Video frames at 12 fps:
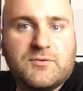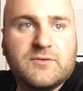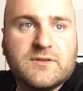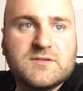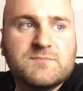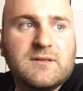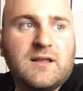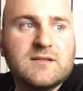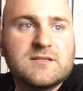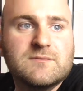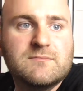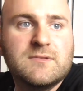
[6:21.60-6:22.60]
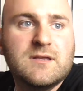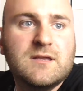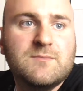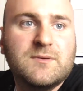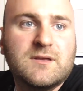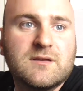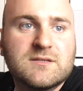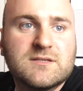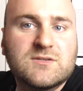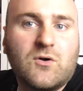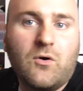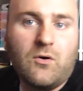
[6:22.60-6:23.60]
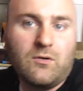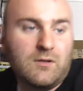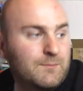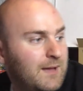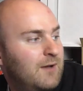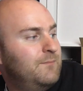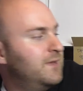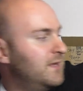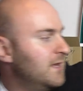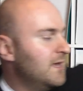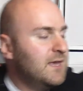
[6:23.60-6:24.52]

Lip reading: The light to me, because it's all about me.